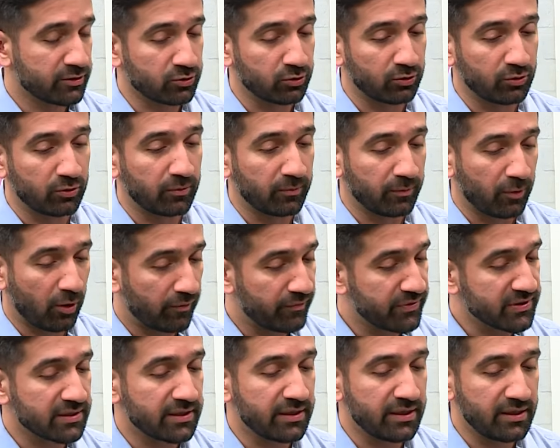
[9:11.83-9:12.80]
So
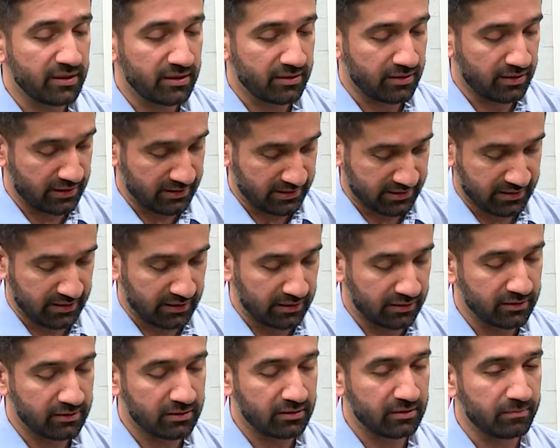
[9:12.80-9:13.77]
obviously a
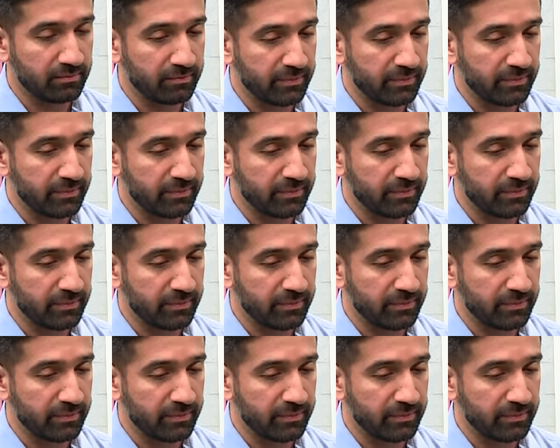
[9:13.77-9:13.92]
single